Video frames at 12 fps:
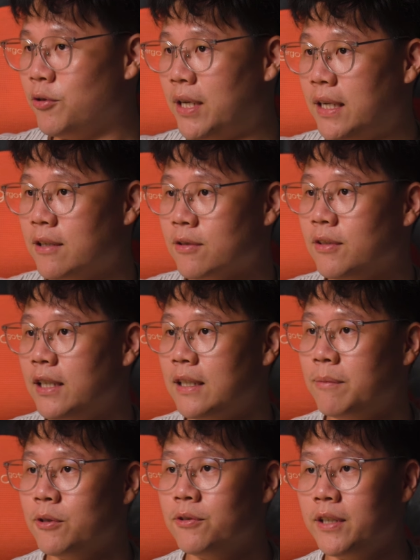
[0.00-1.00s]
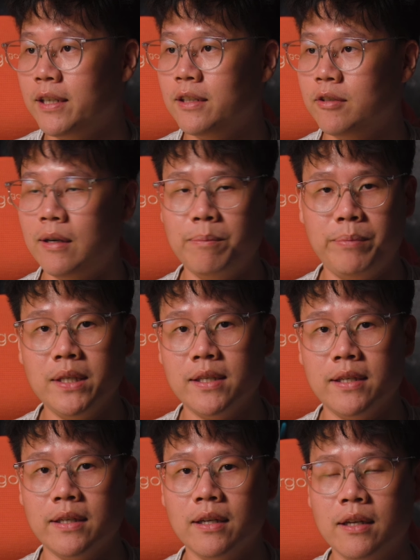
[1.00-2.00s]
you can also let them know that you are
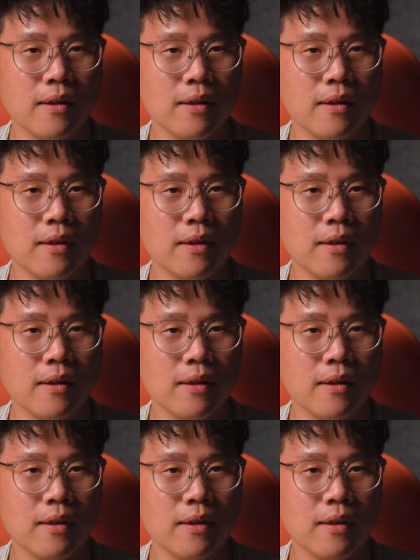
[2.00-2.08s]
busy.